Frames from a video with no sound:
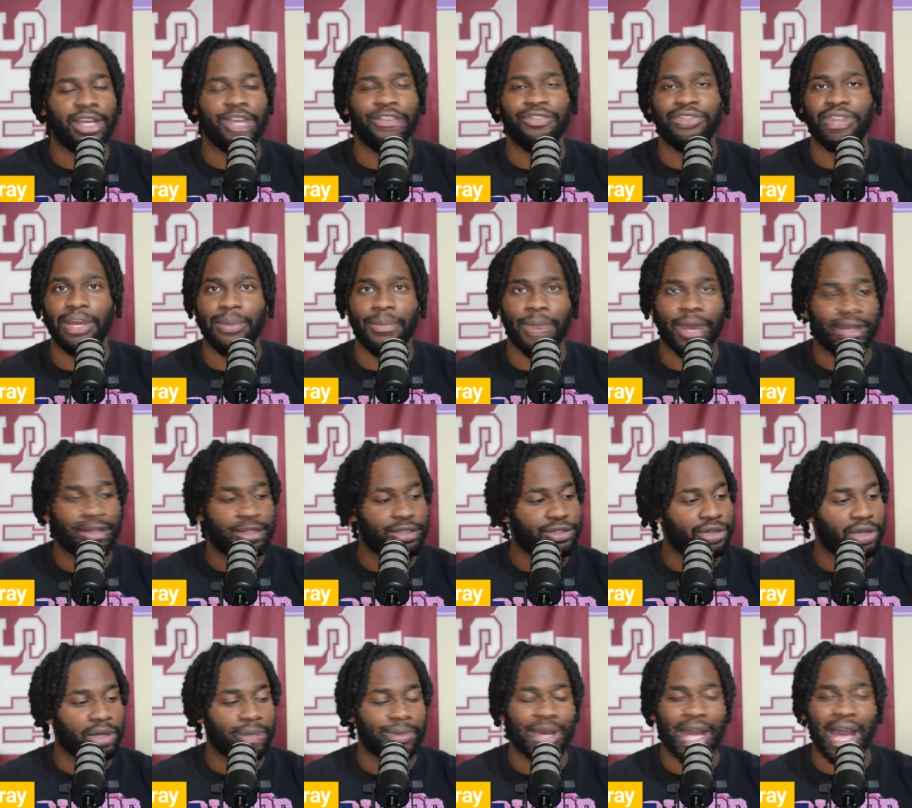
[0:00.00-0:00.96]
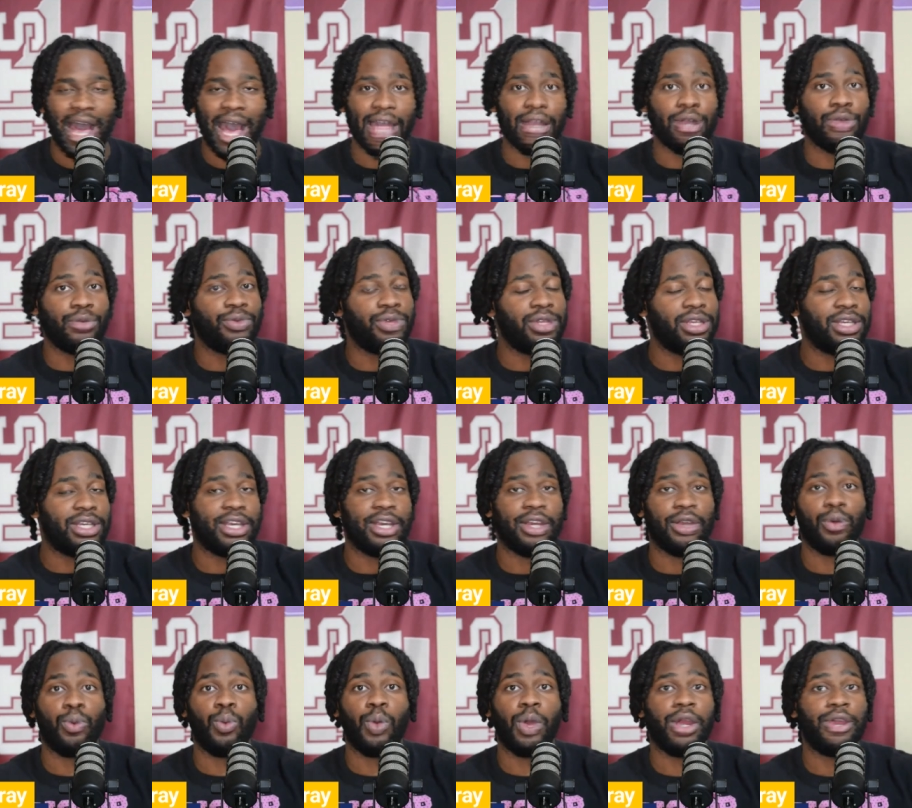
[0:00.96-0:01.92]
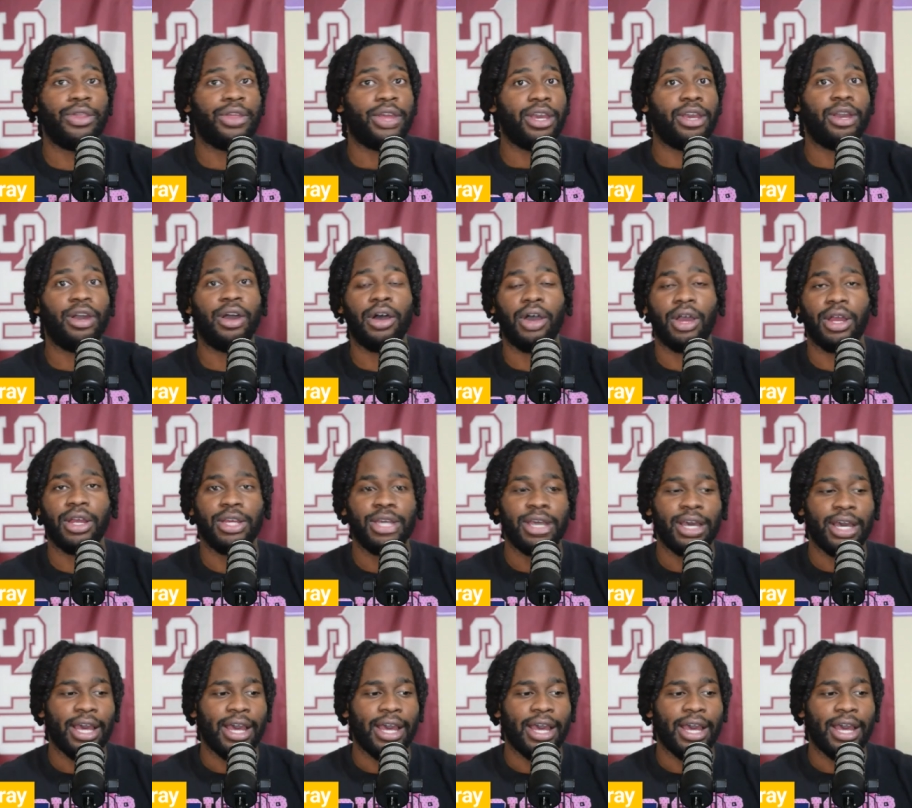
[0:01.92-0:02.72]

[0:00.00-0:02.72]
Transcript: if they make the tournament. I don't really care where they are.